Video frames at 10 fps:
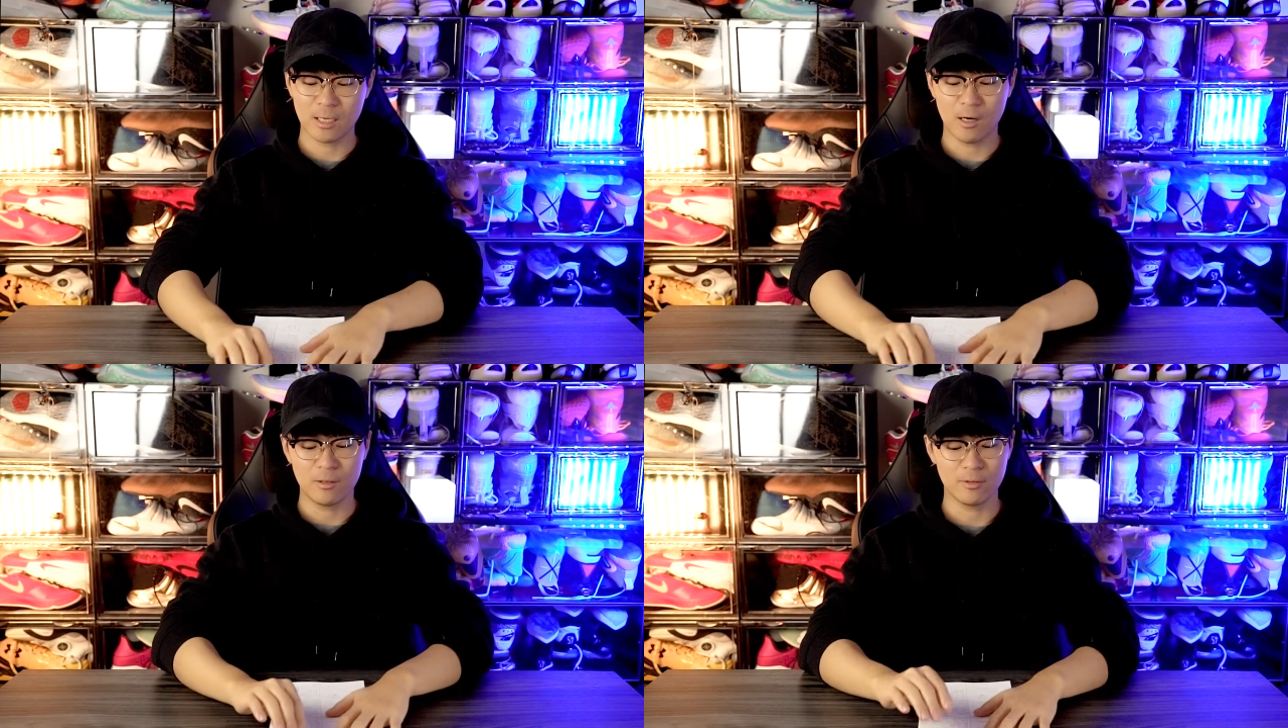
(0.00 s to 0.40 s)

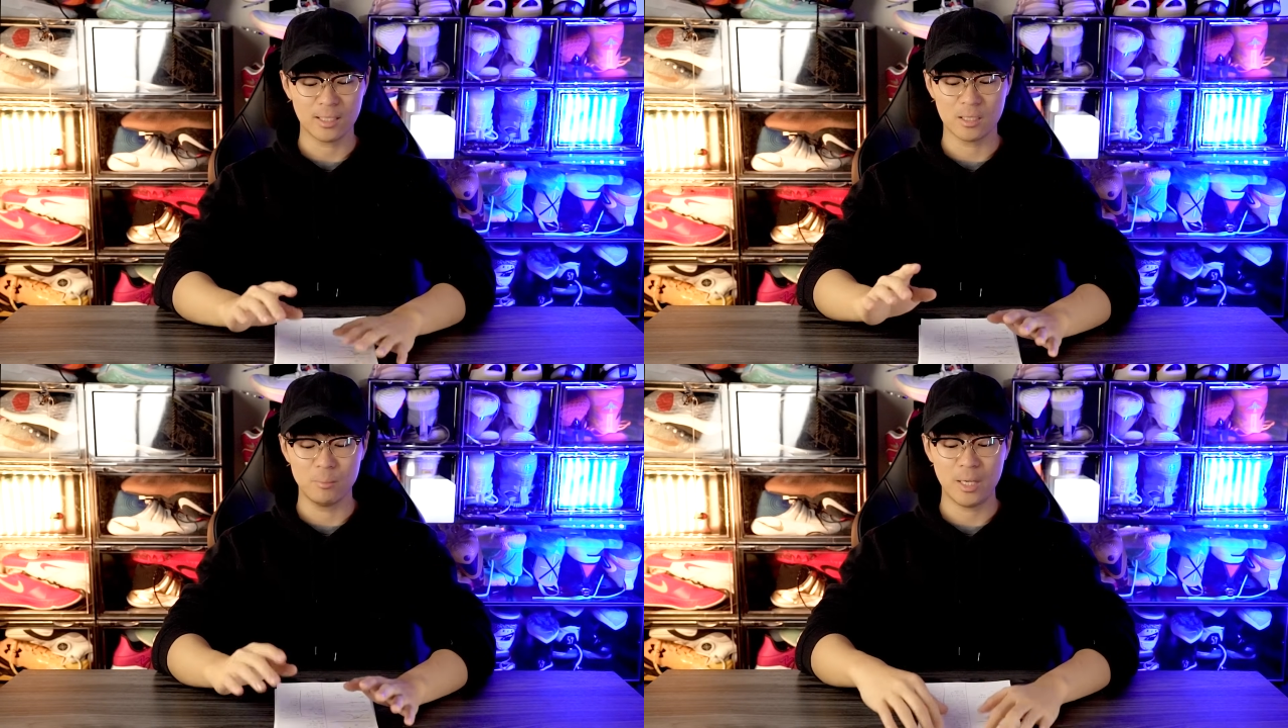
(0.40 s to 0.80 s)
of
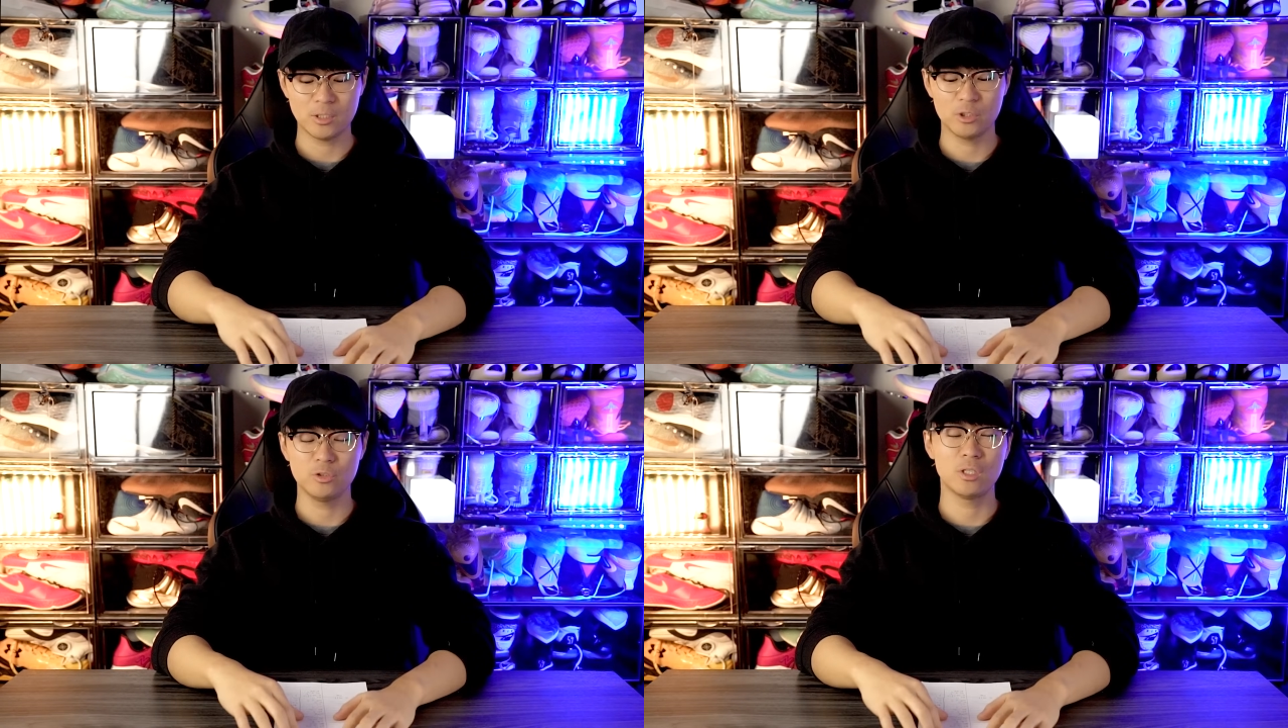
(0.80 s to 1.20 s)
like the
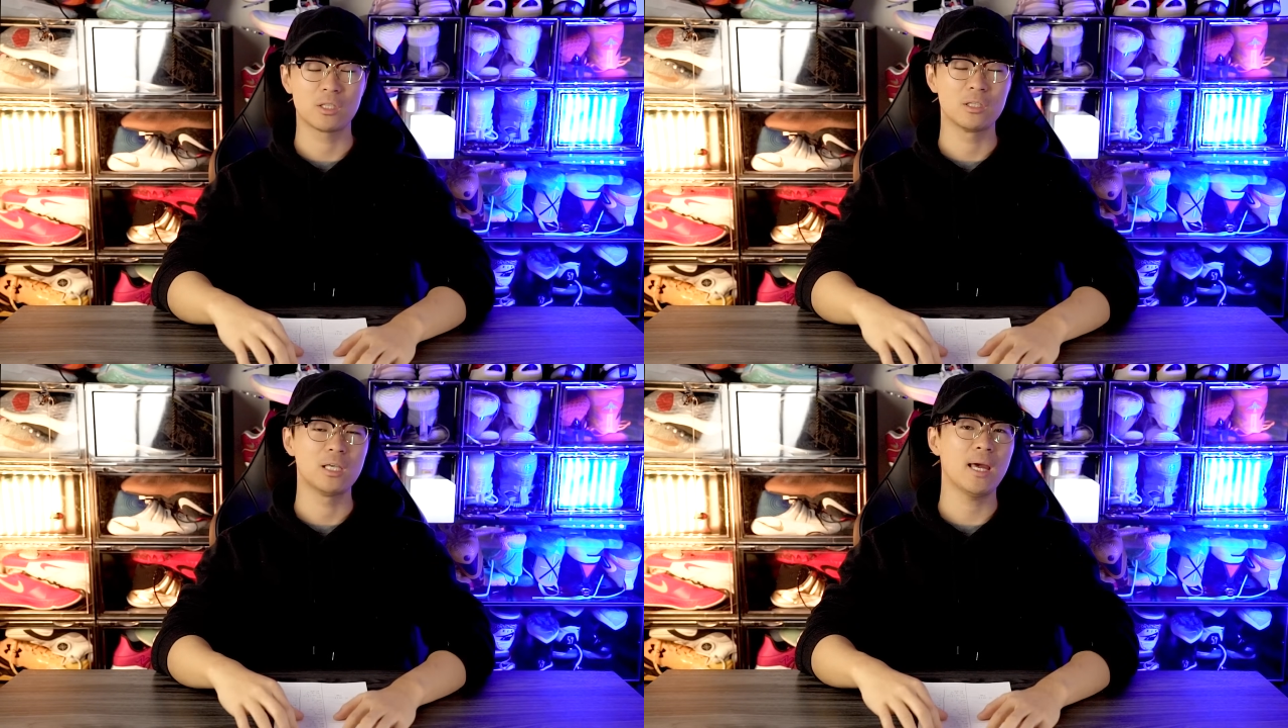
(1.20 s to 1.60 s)
best shoes that you
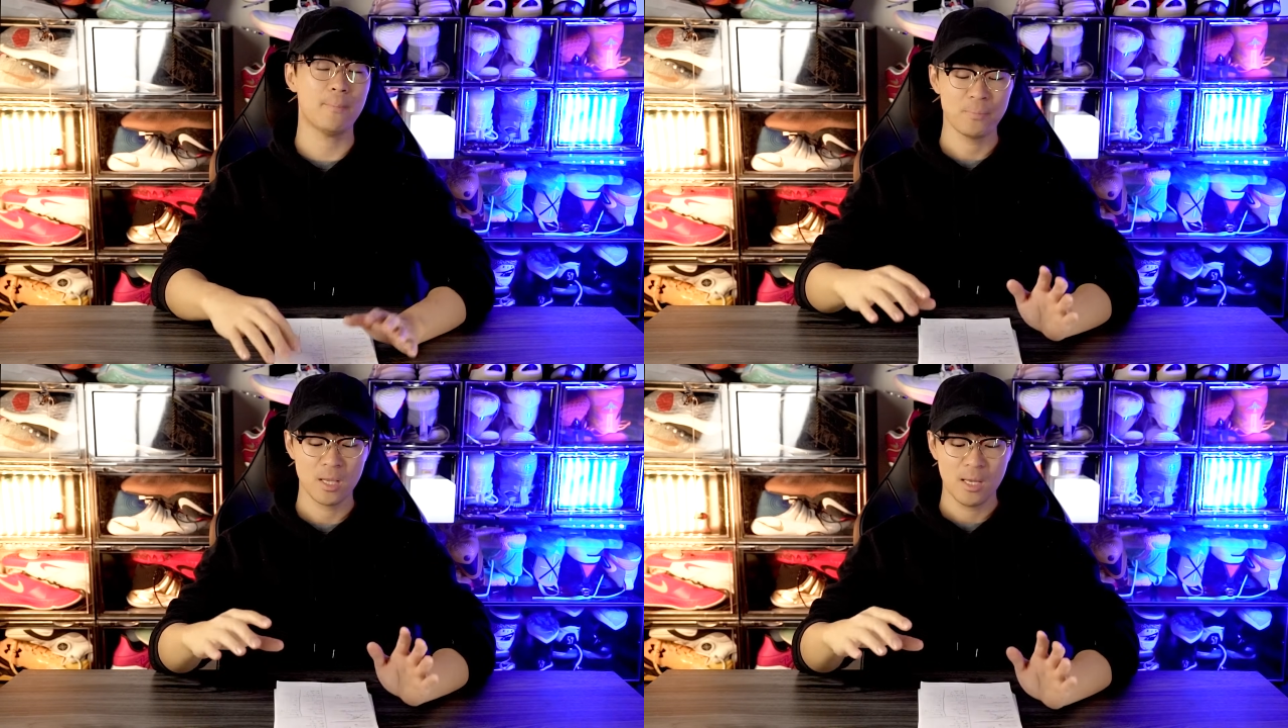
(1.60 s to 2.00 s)
can
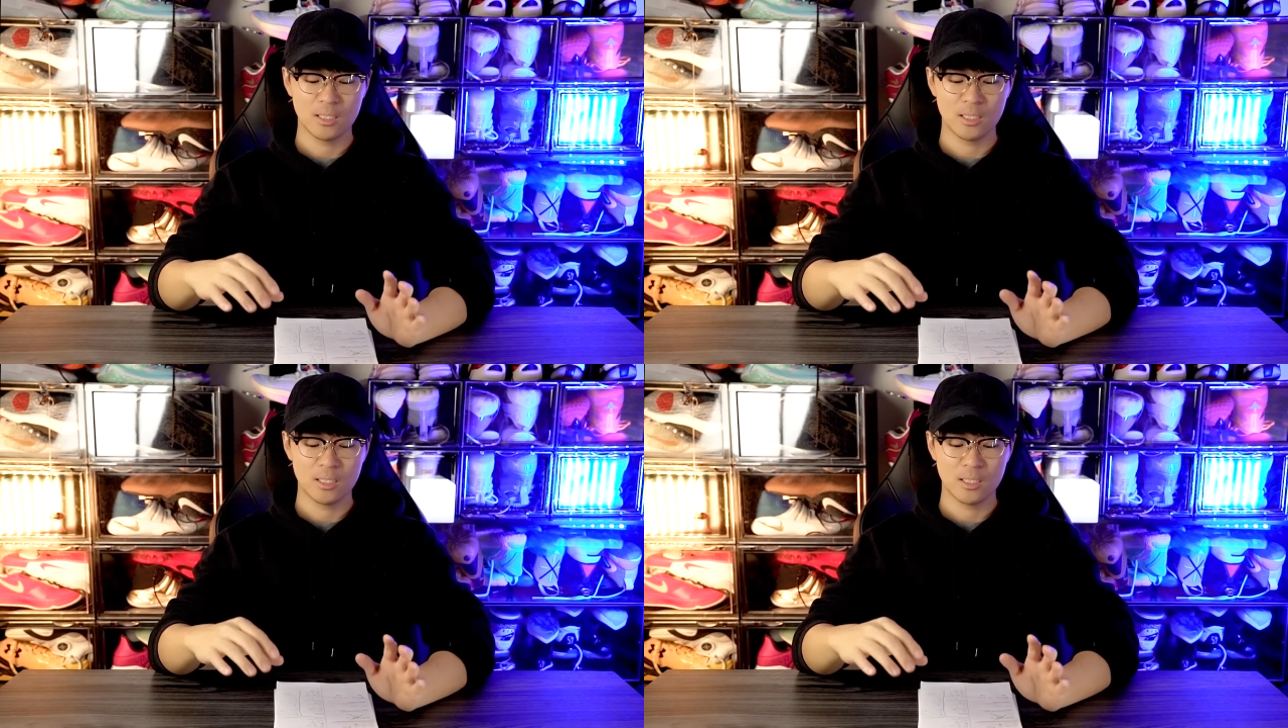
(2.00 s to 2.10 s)
get.